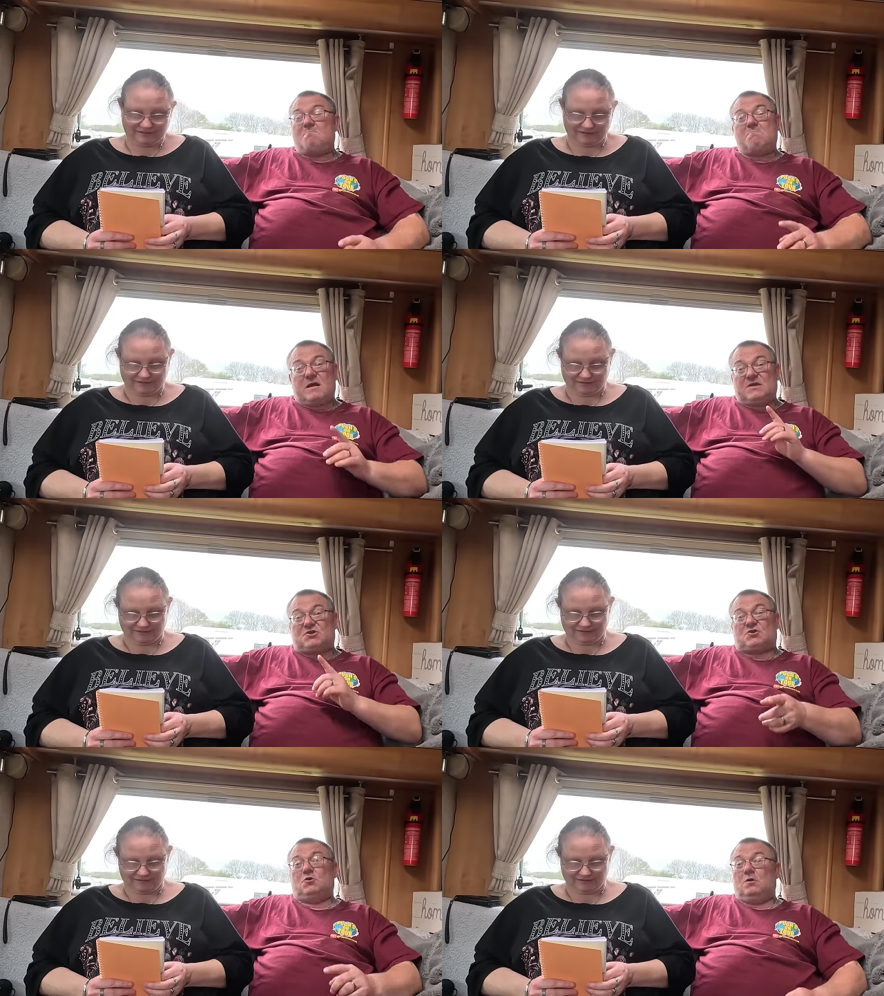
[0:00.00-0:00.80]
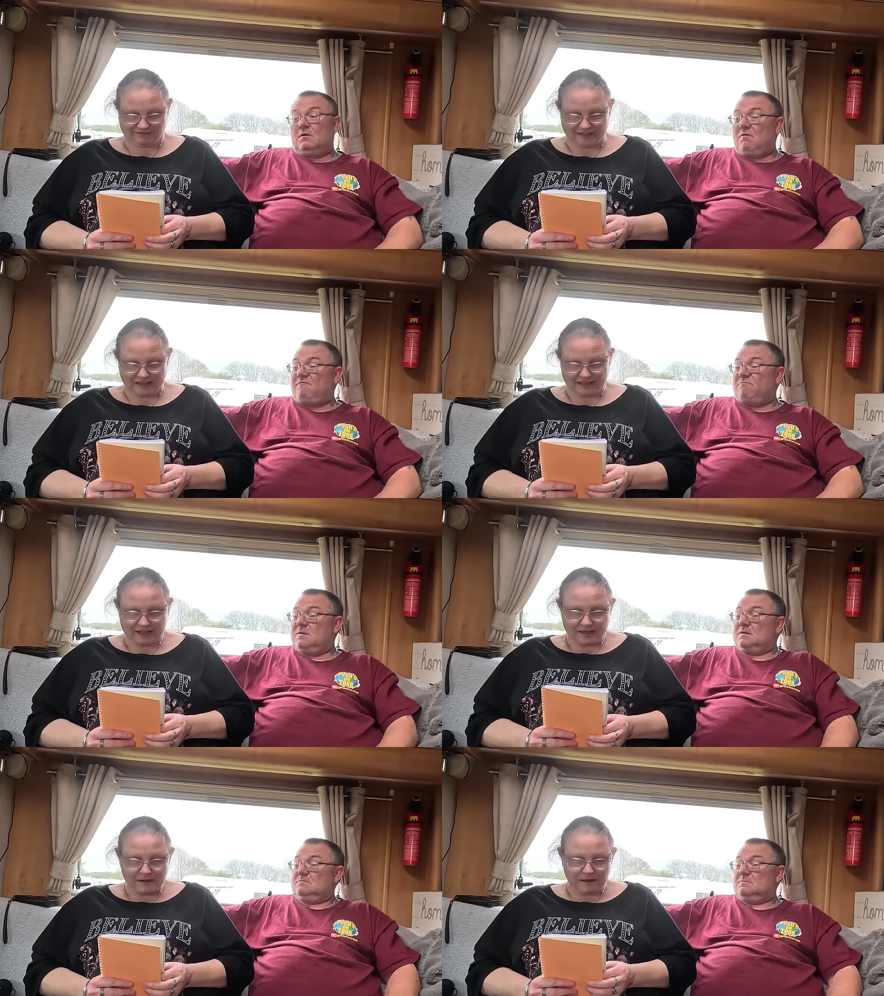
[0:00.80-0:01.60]
Speaker 1: Mike stole her off me.
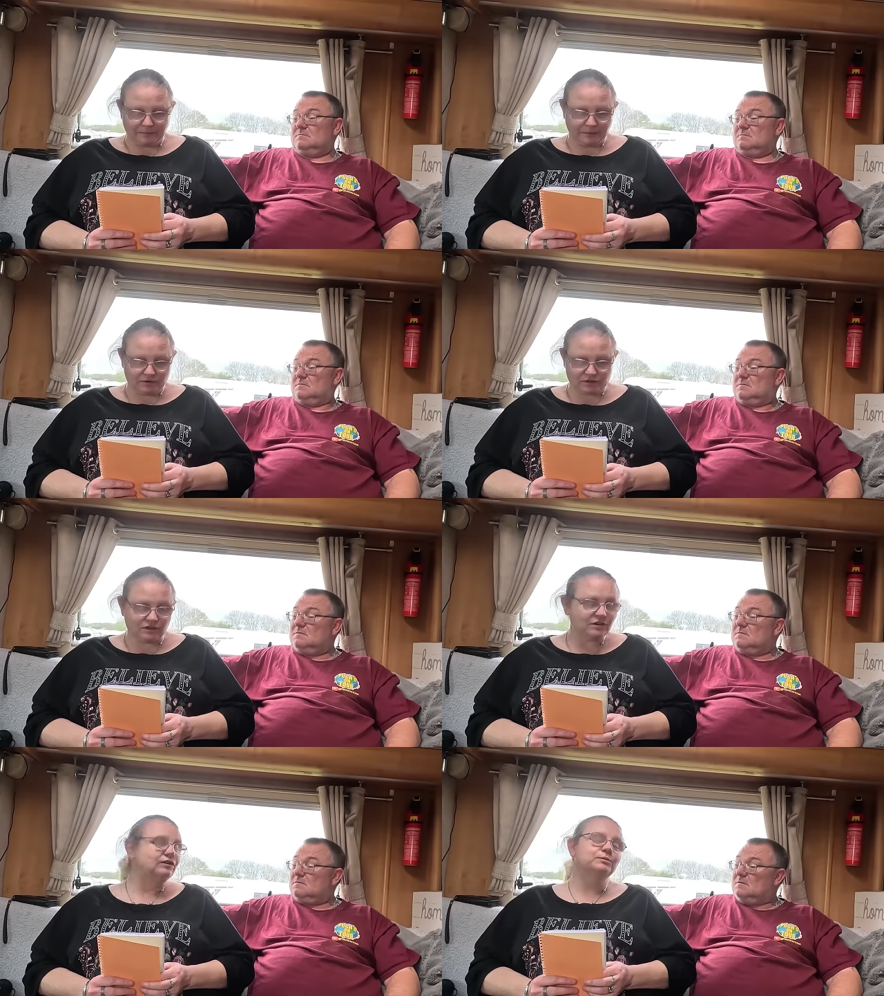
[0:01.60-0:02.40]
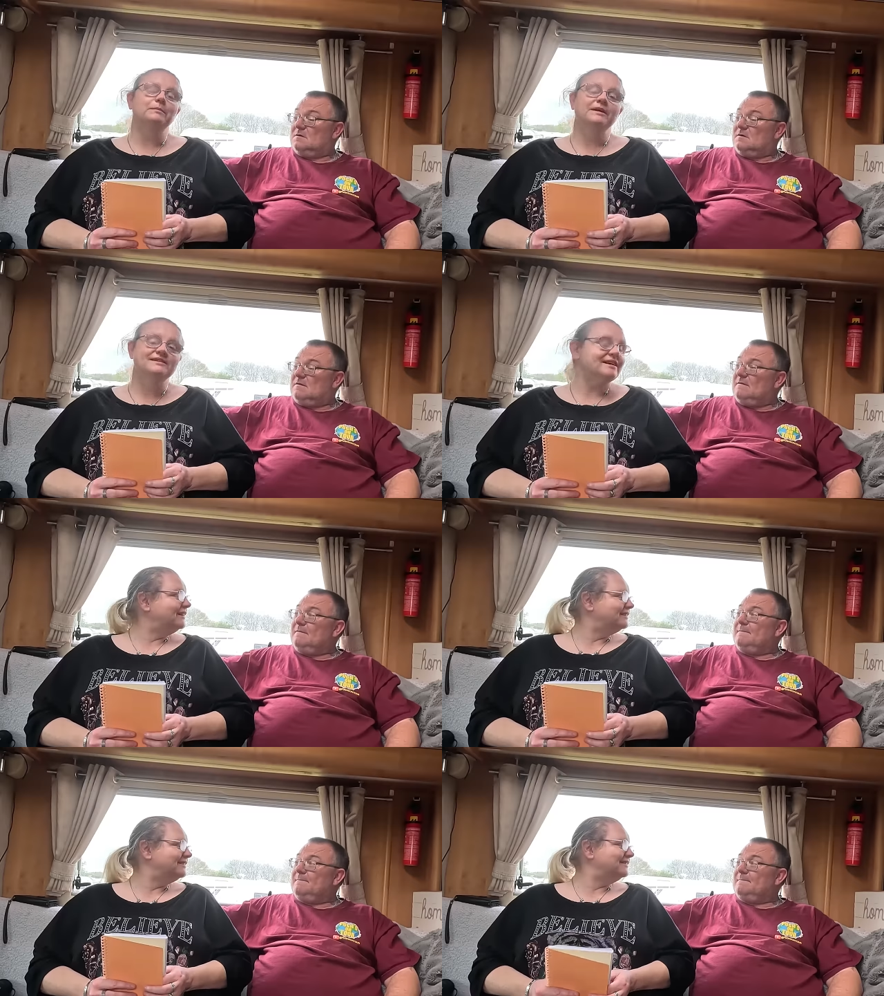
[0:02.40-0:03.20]
Speaker 2: Abby wants to know, do we miss her?
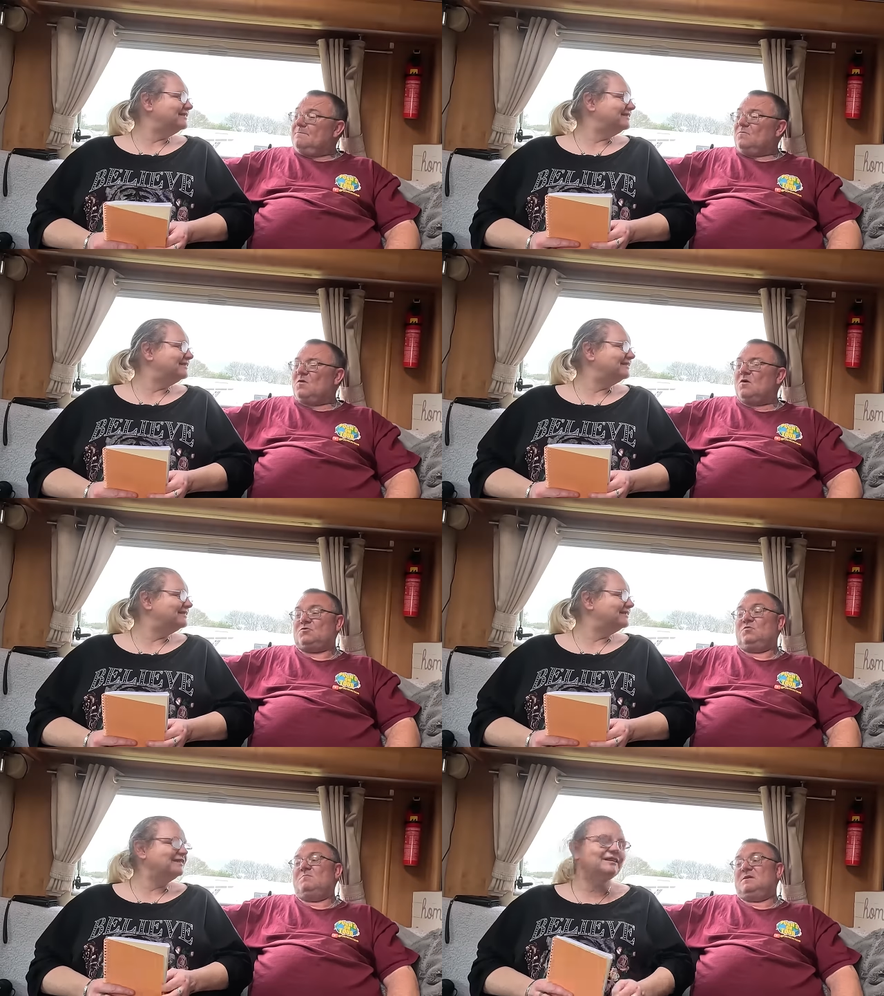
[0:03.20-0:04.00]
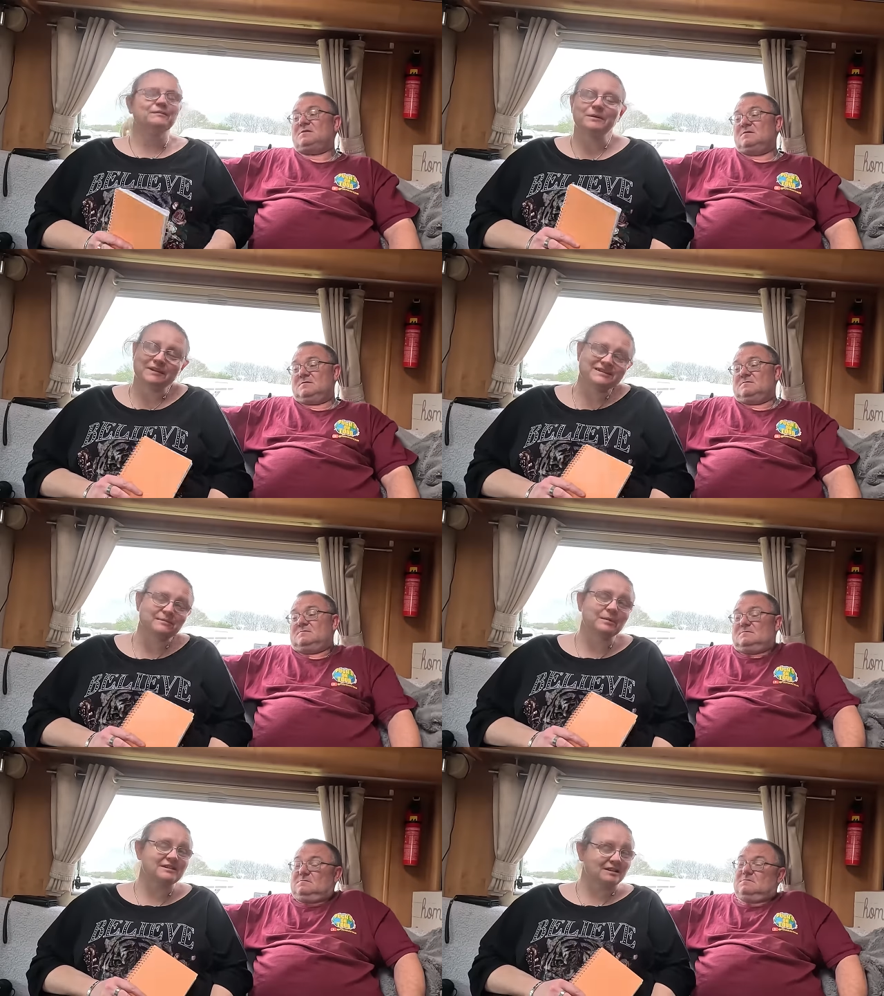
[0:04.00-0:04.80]
Speaker 1: Of course we miss her. We miss,
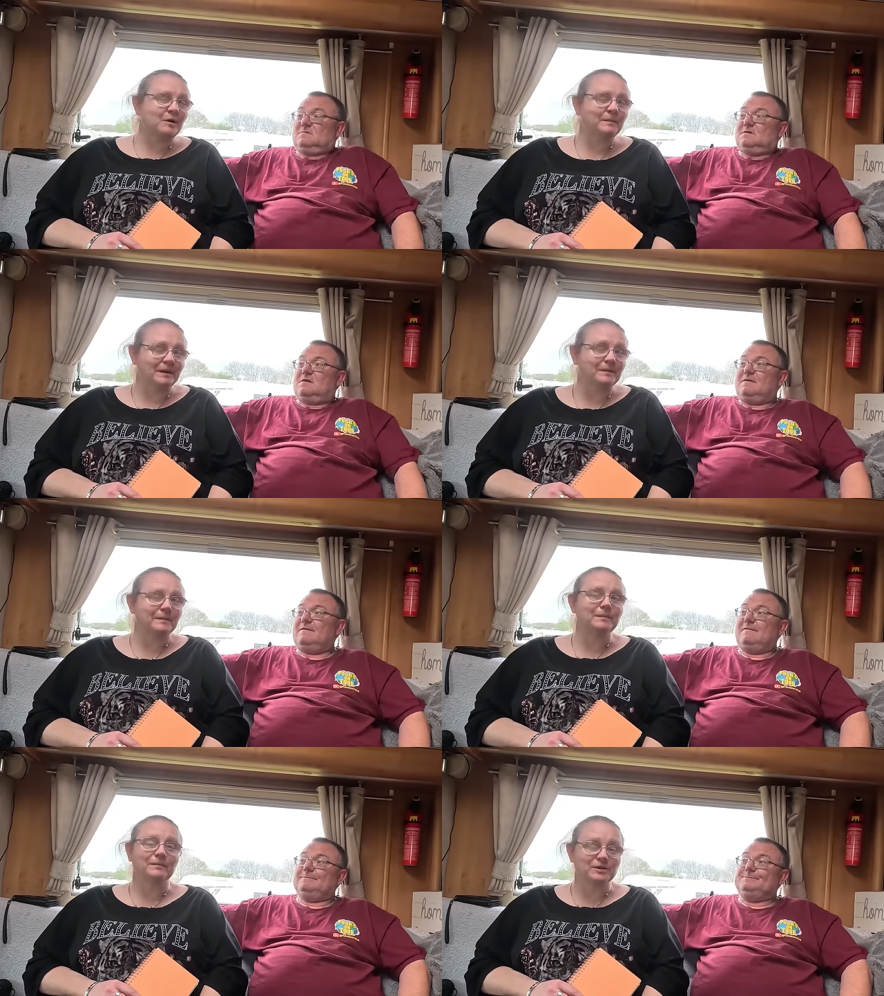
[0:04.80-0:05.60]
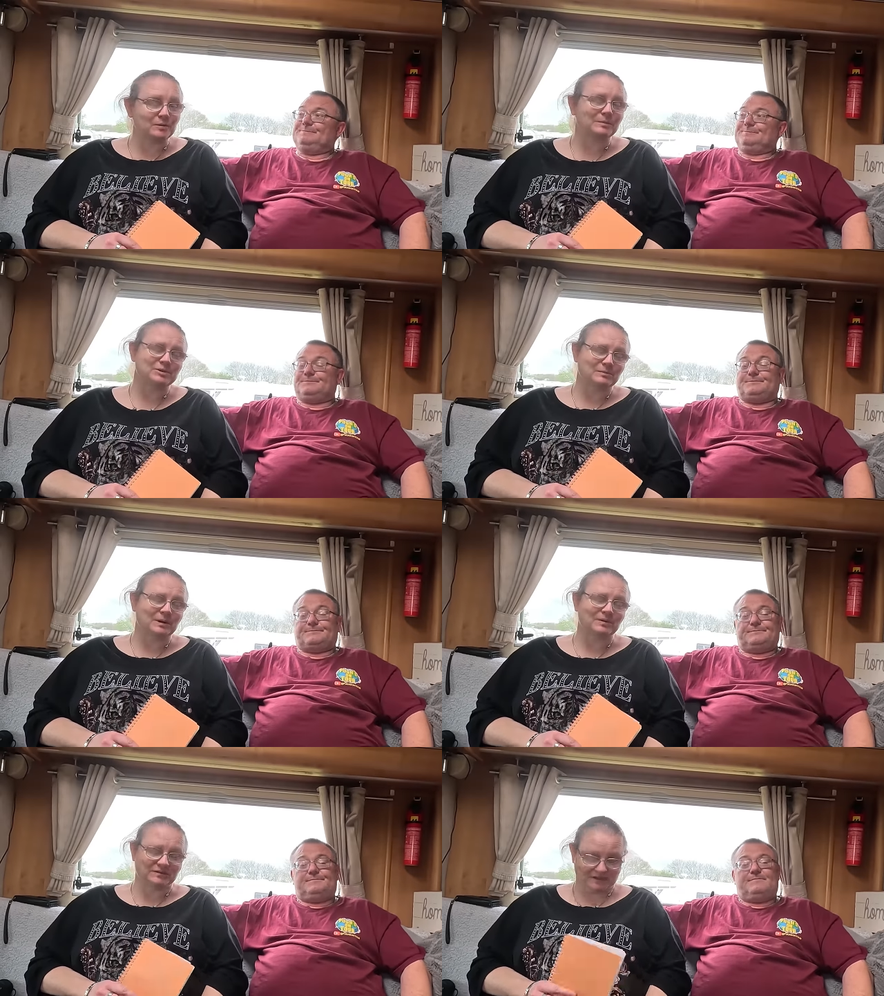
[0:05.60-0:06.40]
Speaker 2: we miss a lot of people, but we do not miss her
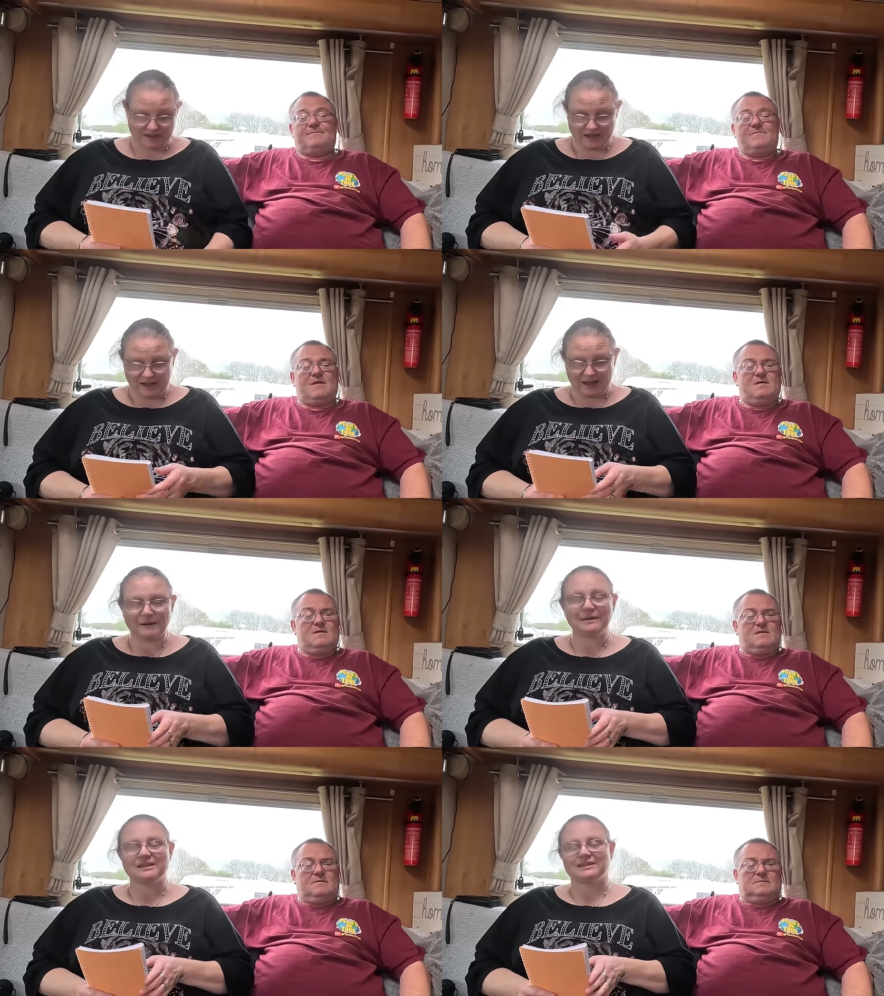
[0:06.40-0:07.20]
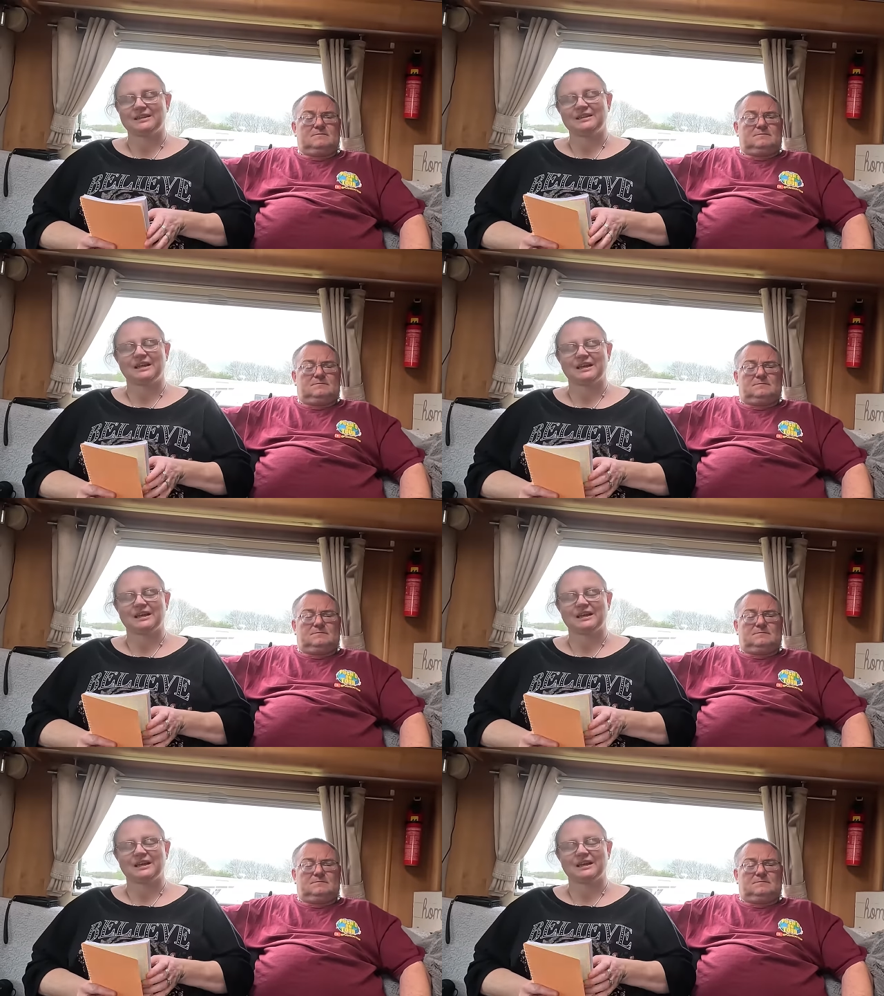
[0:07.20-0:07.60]
enough. And I miss seeing the